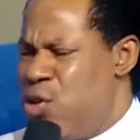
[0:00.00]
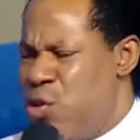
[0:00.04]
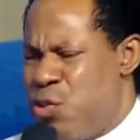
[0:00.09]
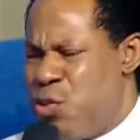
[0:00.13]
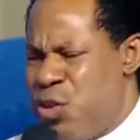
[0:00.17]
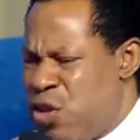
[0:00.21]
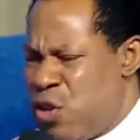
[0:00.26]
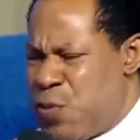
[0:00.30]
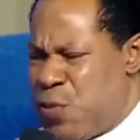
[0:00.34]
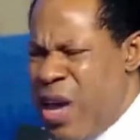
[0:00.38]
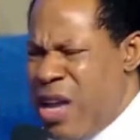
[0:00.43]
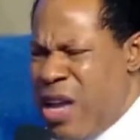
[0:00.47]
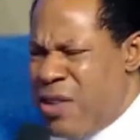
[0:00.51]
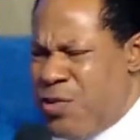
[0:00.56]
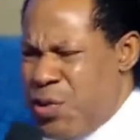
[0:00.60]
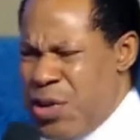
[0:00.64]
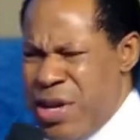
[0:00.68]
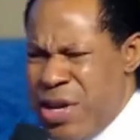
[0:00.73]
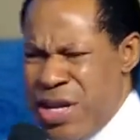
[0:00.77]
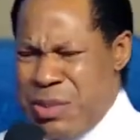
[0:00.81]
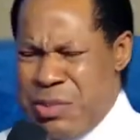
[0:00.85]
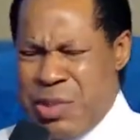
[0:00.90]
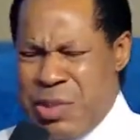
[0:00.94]
They have no
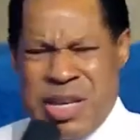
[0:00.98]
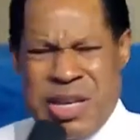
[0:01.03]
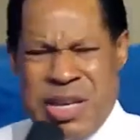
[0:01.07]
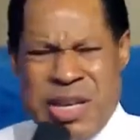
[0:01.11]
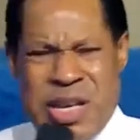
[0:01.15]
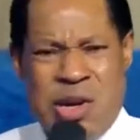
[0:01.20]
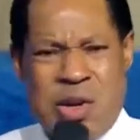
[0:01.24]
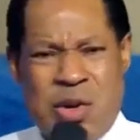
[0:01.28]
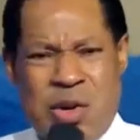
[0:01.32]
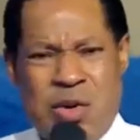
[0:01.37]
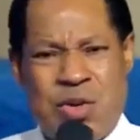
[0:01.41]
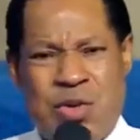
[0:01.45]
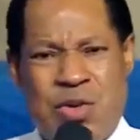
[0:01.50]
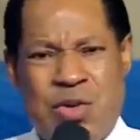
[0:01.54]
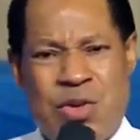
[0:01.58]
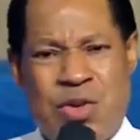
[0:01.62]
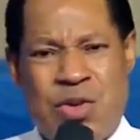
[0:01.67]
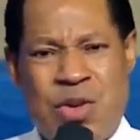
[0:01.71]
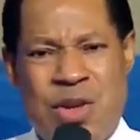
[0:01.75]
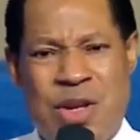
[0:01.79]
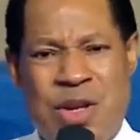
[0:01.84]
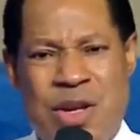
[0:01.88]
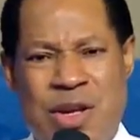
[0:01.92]
respect for anybody
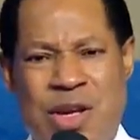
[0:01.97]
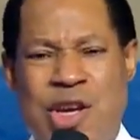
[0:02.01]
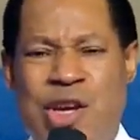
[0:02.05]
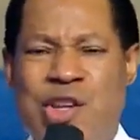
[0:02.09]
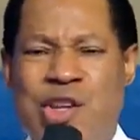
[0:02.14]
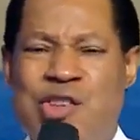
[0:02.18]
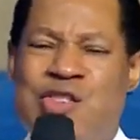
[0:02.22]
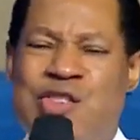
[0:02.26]
else.